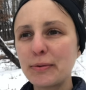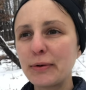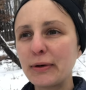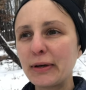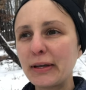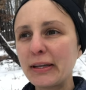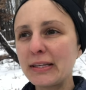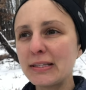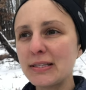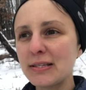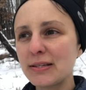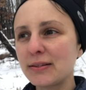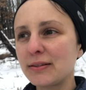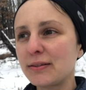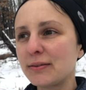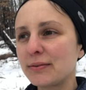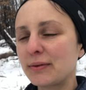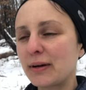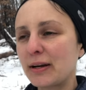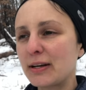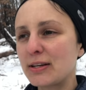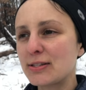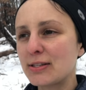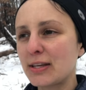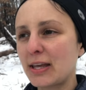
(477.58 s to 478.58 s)
point
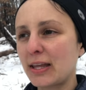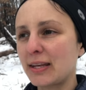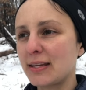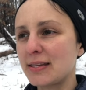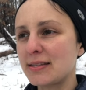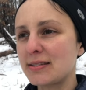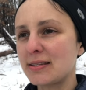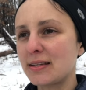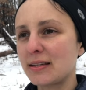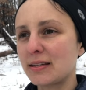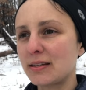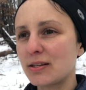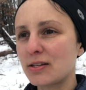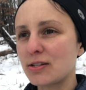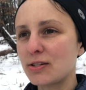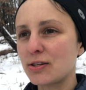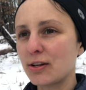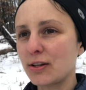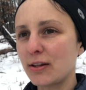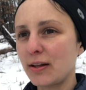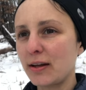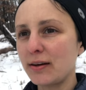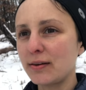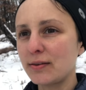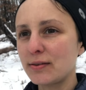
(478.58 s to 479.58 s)
where I just kind of sit and
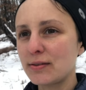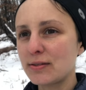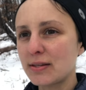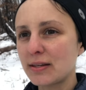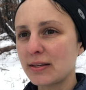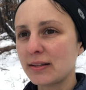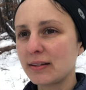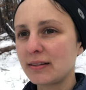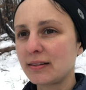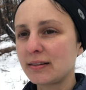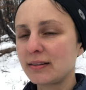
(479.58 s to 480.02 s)
chill out.